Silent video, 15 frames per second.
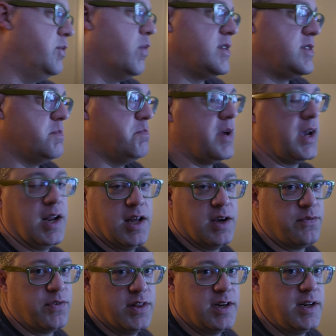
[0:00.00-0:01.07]
wasn't big
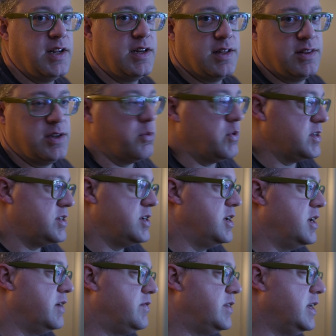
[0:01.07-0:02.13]
enough, and there wasn't
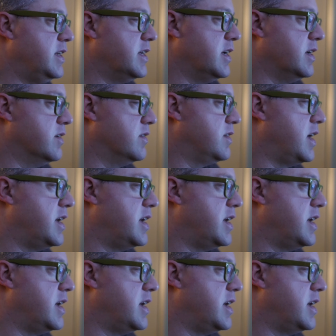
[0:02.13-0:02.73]
enough detail.